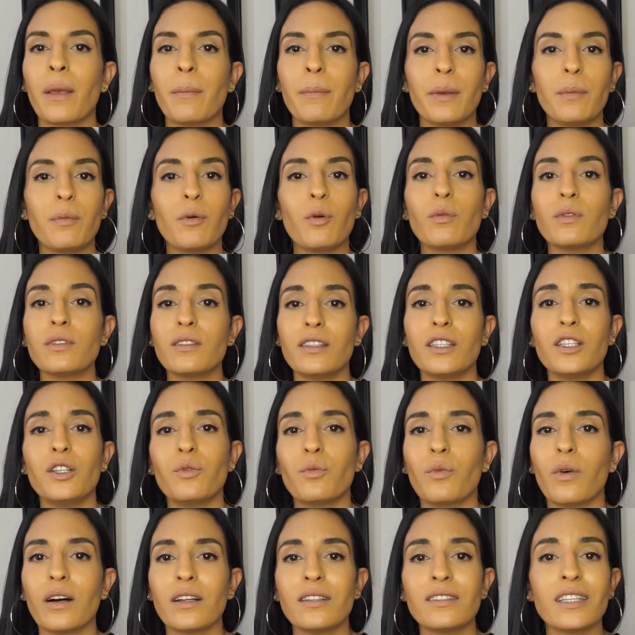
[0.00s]
People will see you
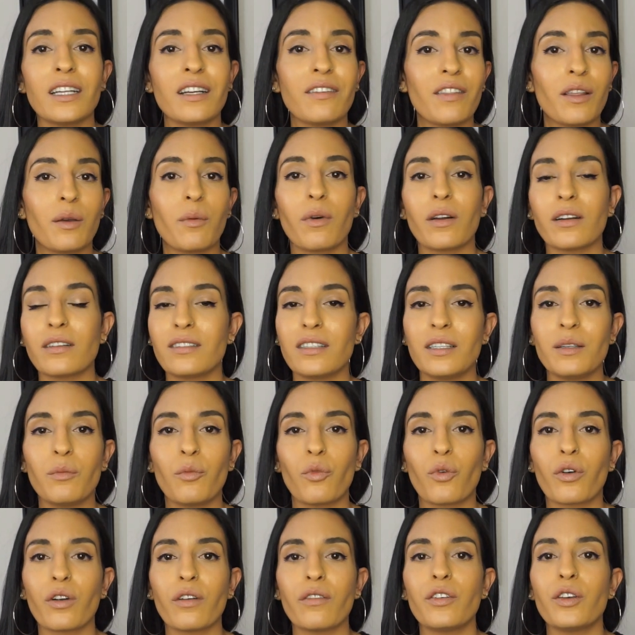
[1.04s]
once, and if they want to see
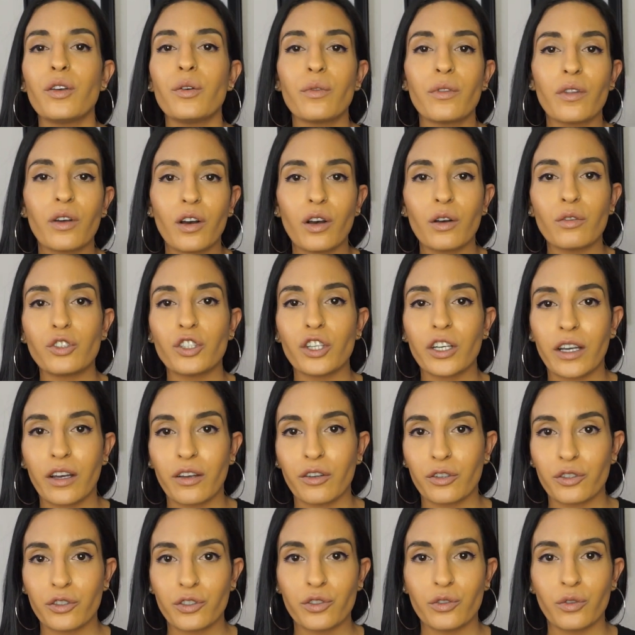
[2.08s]
more of you, they'll go check
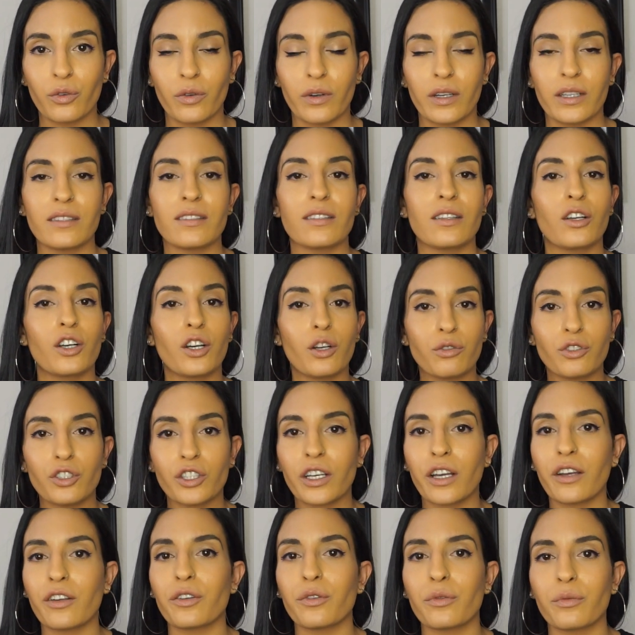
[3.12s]
out your stories. They'll go
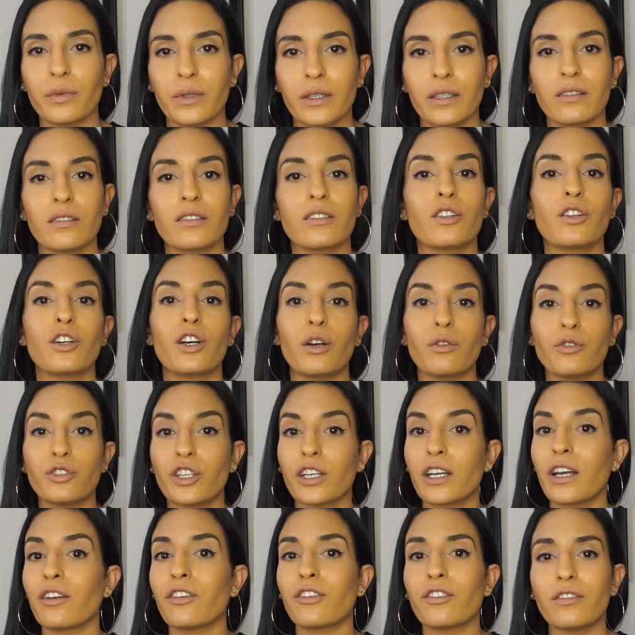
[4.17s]
check out your reels. They'll go
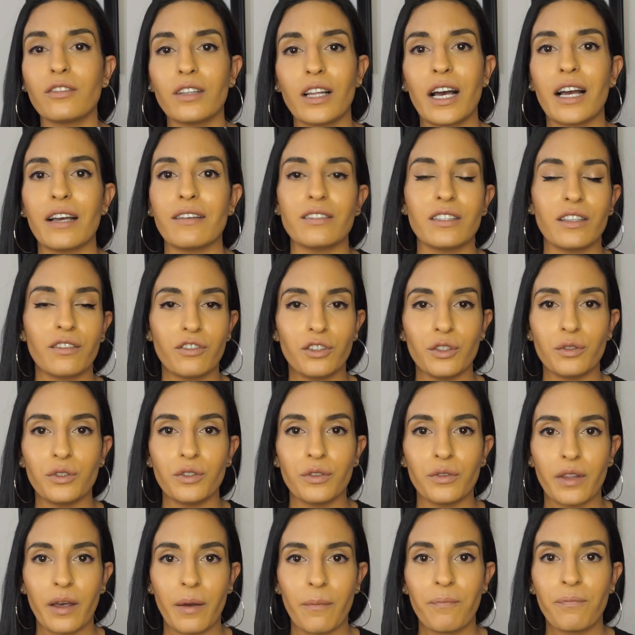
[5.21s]
check out your lives if you
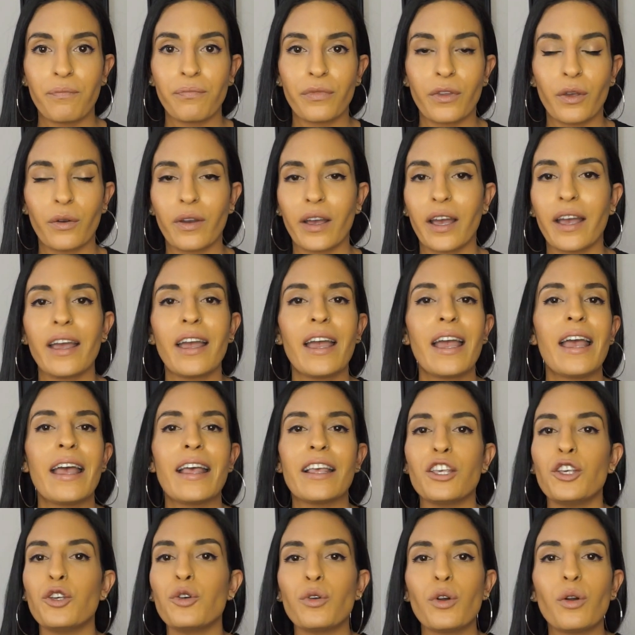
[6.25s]
do them, okay?
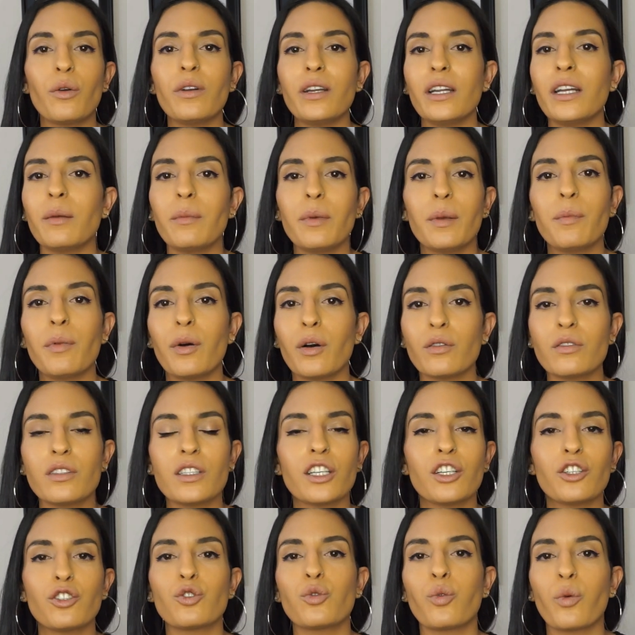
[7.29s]
You don't need to be
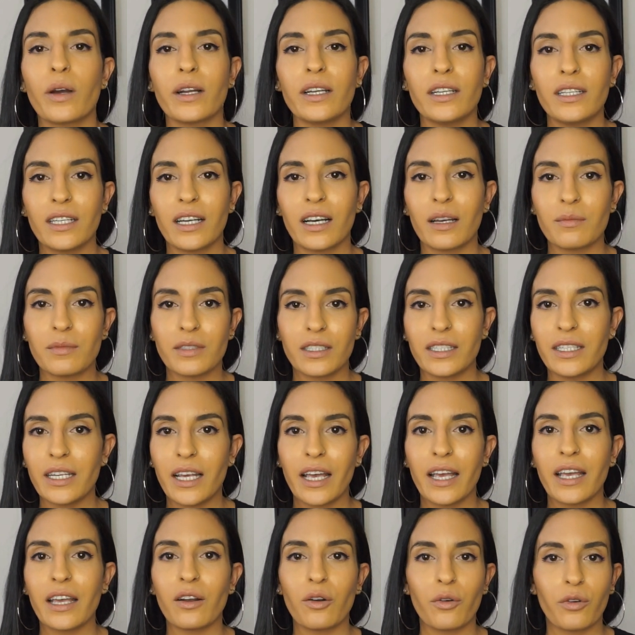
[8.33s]
posting 20 times a
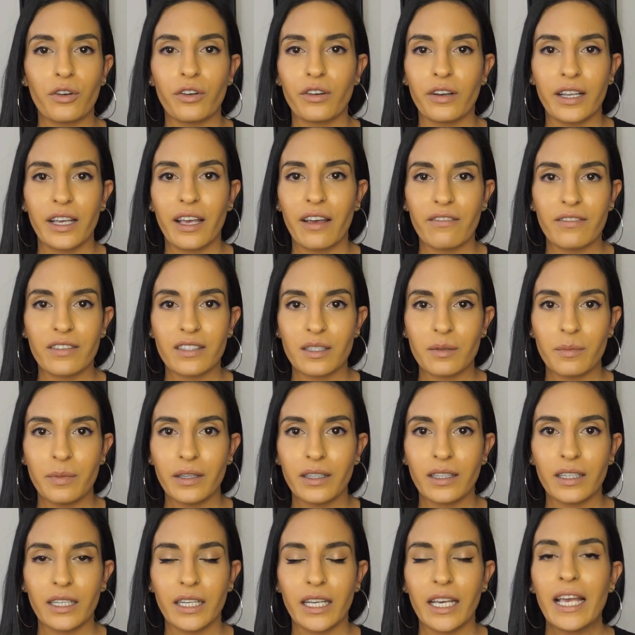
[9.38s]
day in order to get
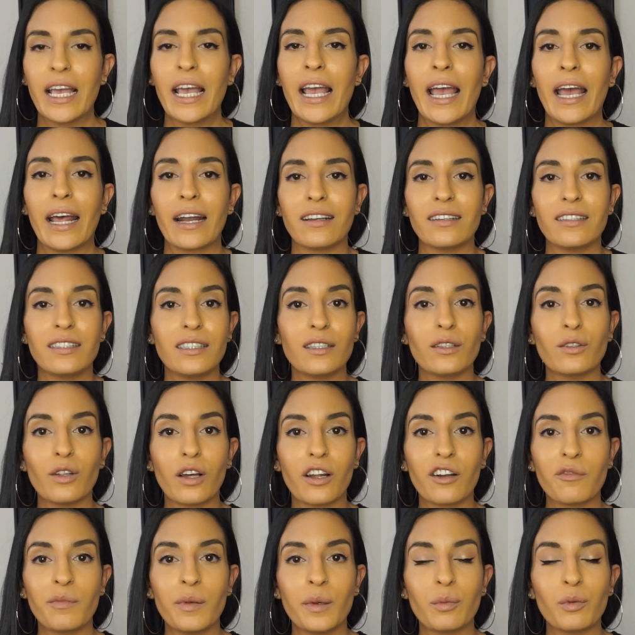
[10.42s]
visibility. And I see a
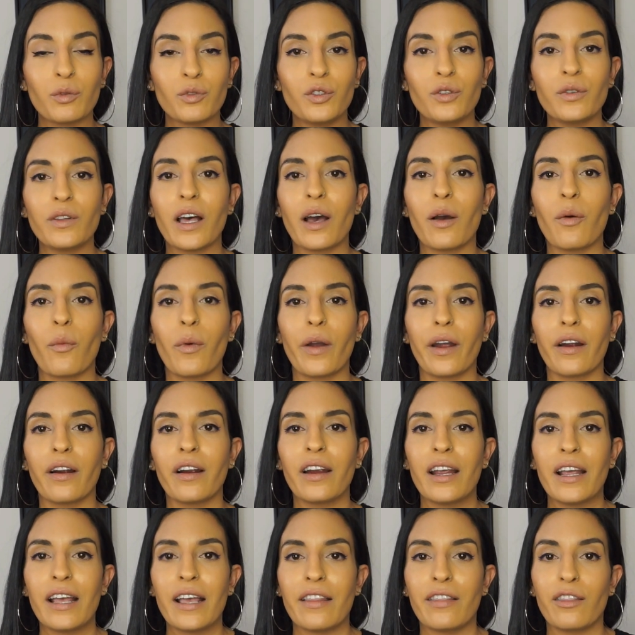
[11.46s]
lot of people do that
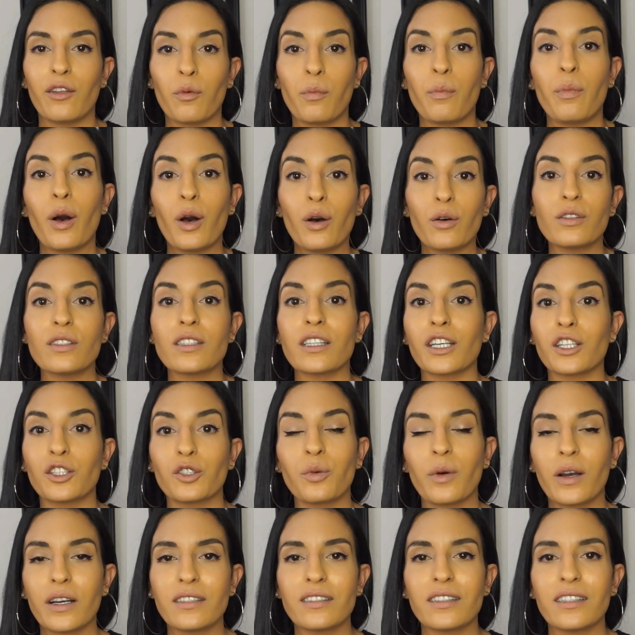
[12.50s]
where they'll post like
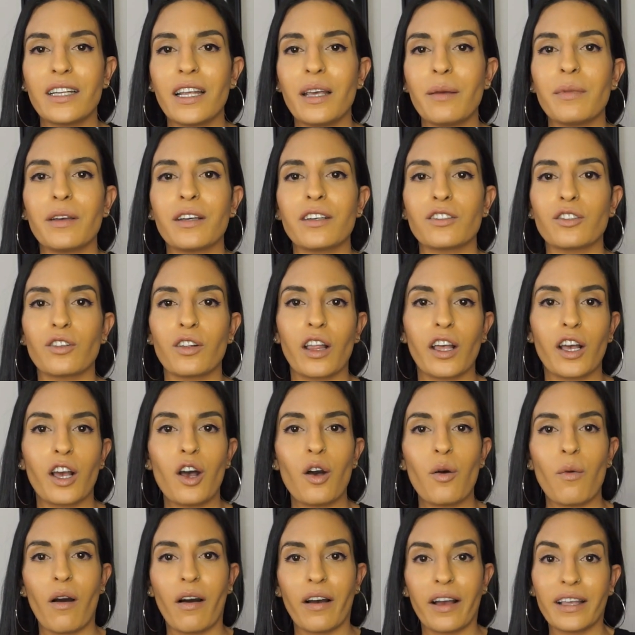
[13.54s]
twice a day because they're like,
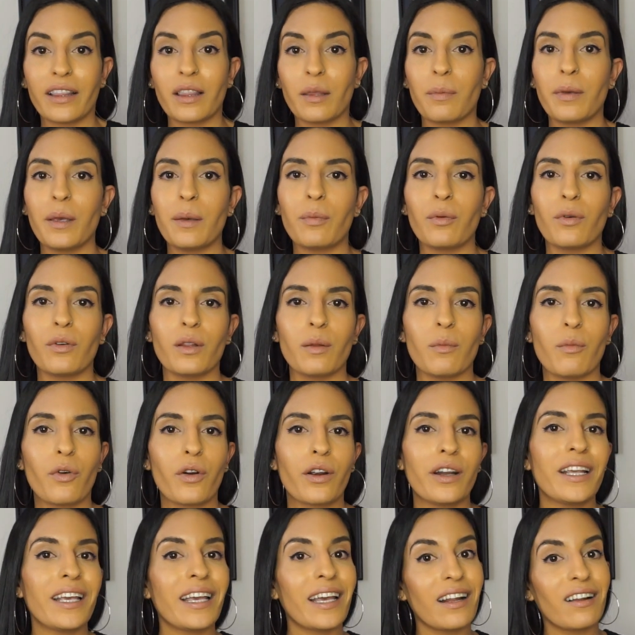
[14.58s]
oh, I'll get the people in the
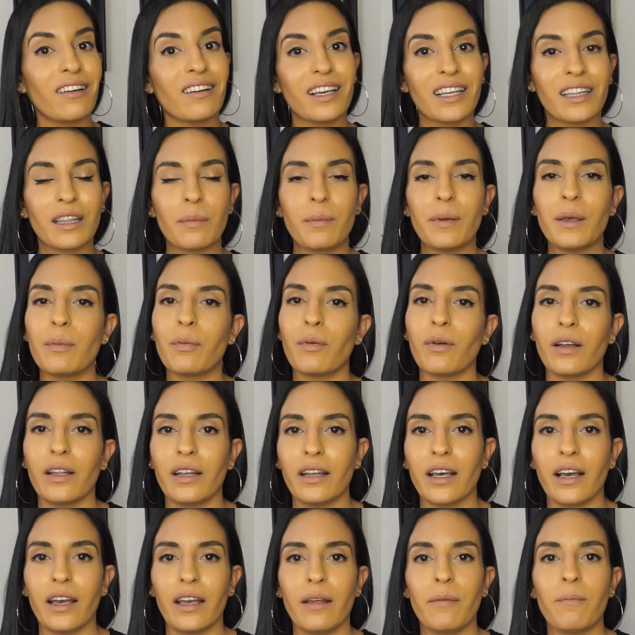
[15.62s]
morning and I'll get the people at
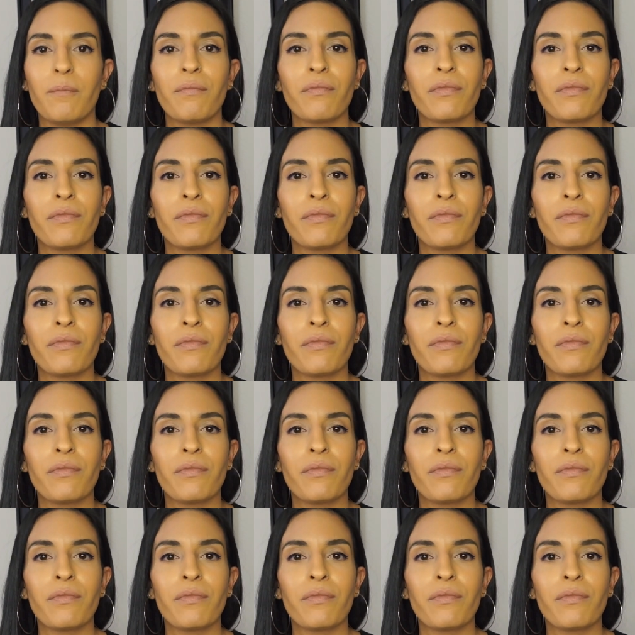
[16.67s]
night.